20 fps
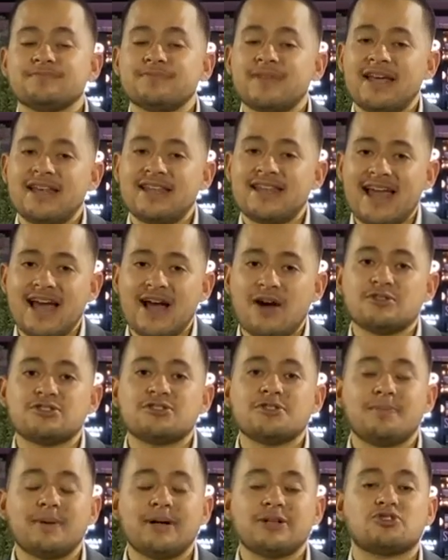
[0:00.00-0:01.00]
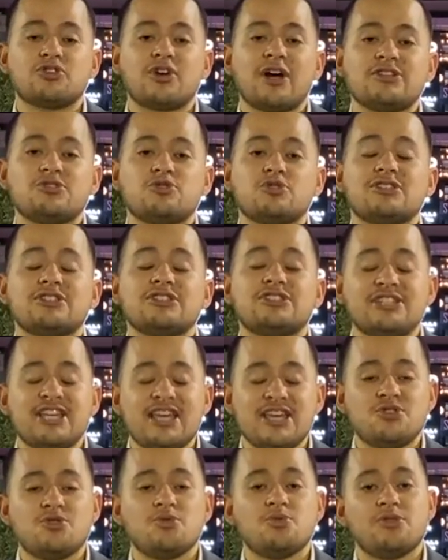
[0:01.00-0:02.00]
and now it's about trying to
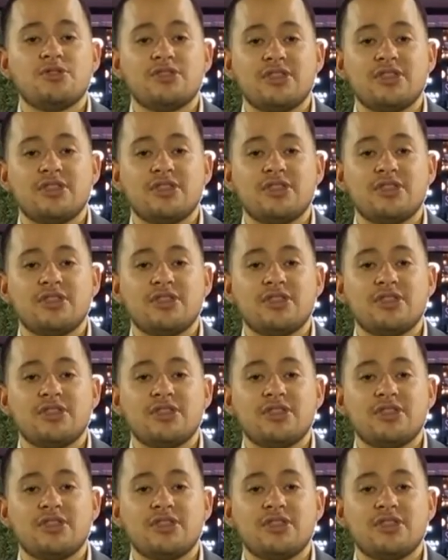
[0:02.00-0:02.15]
continue